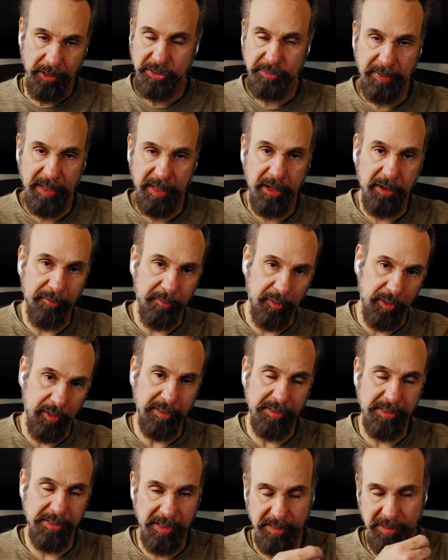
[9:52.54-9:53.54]
just be careful
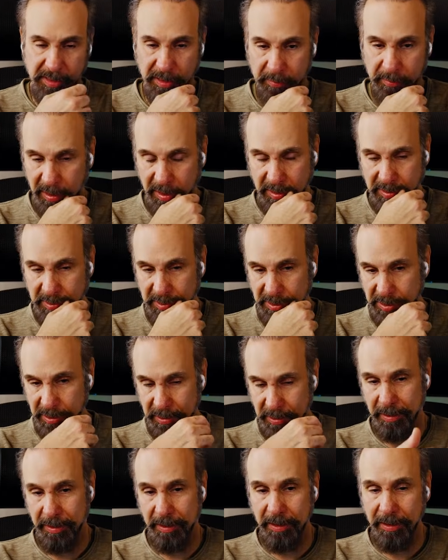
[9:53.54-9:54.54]
that Six Sigma is
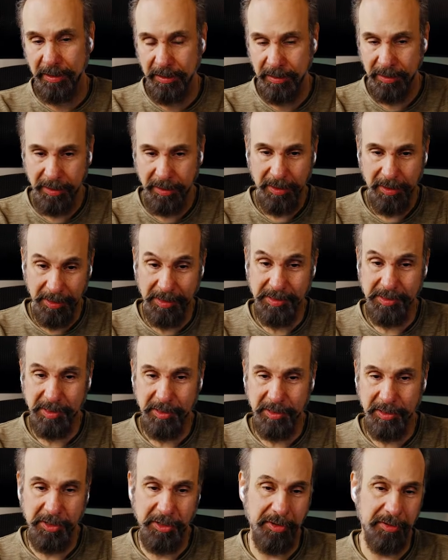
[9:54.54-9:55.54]
is a
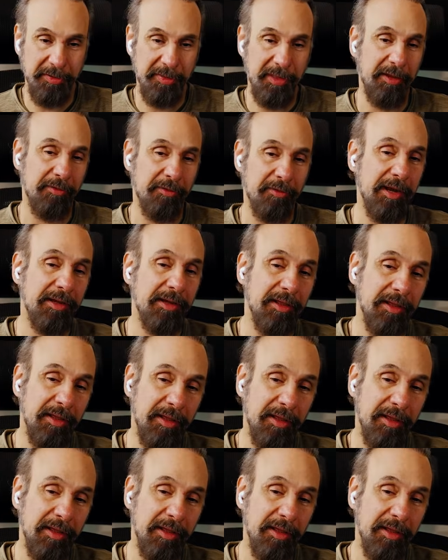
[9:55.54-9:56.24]
linear thing, right?